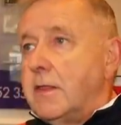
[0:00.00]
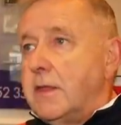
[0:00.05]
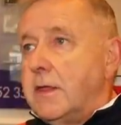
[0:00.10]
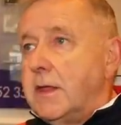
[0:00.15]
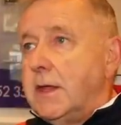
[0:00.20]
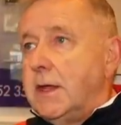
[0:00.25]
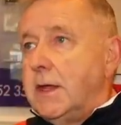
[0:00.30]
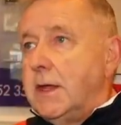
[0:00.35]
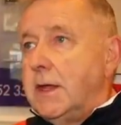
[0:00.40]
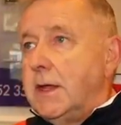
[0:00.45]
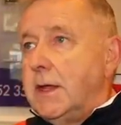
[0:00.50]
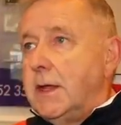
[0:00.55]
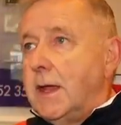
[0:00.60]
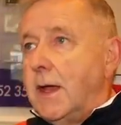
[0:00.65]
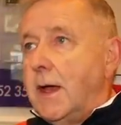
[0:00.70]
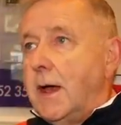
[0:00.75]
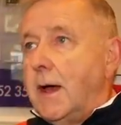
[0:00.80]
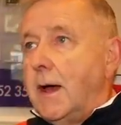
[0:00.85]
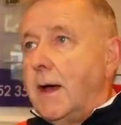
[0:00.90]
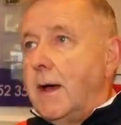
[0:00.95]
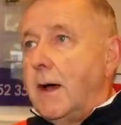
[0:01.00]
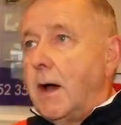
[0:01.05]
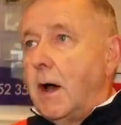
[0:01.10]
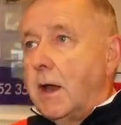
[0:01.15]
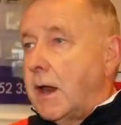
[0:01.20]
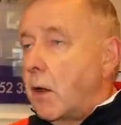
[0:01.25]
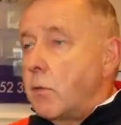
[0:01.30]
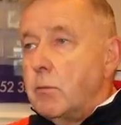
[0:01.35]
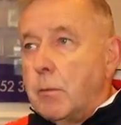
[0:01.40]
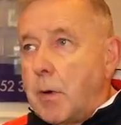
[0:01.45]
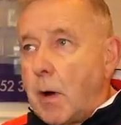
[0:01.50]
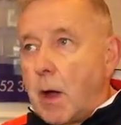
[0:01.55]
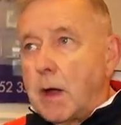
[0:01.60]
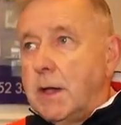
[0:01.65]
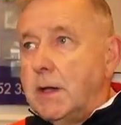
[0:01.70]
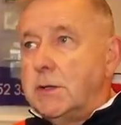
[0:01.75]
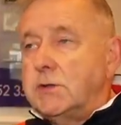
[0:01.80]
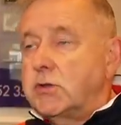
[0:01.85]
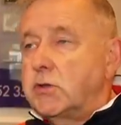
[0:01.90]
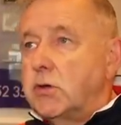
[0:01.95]
I don't buy
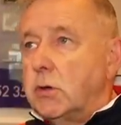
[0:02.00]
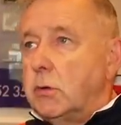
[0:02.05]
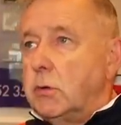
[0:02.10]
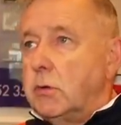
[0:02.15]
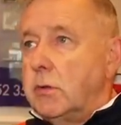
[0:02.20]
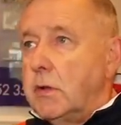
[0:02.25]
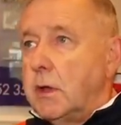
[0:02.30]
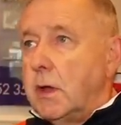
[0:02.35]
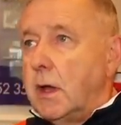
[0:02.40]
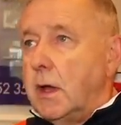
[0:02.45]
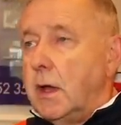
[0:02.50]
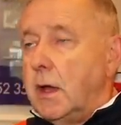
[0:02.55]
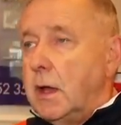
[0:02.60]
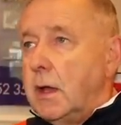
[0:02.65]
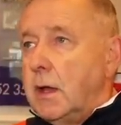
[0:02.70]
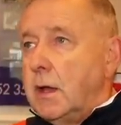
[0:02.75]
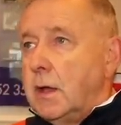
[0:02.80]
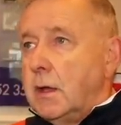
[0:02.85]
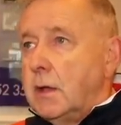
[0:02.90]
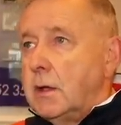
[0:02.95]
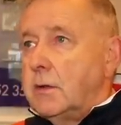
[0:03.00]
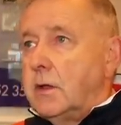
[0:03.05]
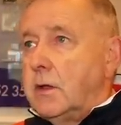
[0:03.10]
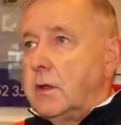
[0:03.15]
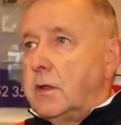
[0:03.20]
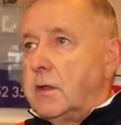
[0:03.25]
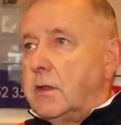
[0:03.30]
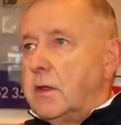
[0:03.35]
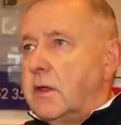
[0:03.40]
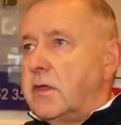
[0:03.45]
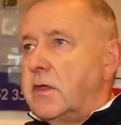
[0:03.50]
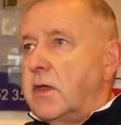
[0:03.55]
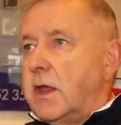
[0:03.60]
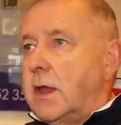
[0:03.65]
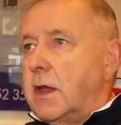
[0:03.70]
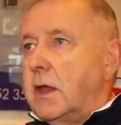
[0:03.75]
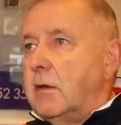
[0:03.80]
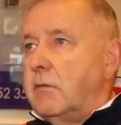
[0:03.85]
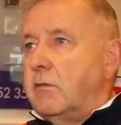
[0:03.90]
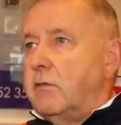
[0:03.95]
into the
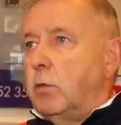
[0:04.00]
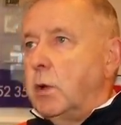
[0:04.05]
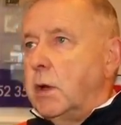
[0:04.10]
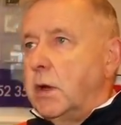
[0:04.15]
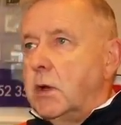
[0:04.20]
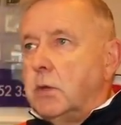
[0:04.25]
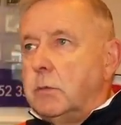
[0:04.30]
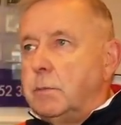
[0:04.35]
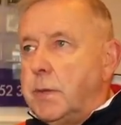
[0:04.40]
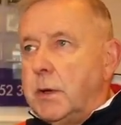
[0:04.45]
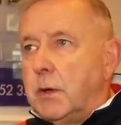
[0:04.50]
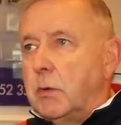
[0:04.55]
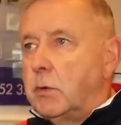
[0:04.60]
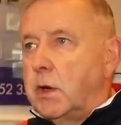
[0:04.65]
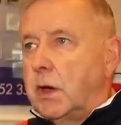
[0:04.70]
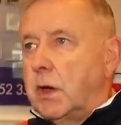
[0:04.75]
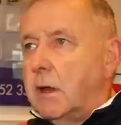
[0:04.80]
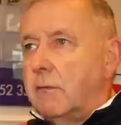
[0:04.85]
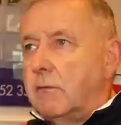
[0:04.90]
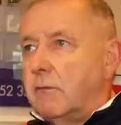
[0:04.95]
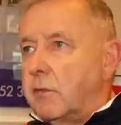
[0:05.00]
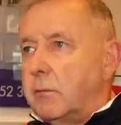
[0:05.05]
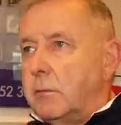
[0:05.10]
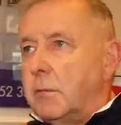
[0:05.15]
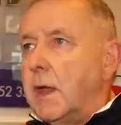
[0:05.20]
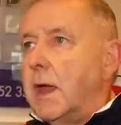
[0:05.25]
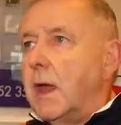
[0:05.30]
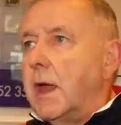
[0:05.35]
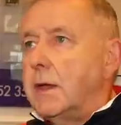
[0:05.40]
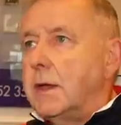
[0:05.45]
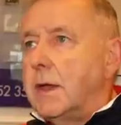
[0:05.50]
thing of we could build again from there.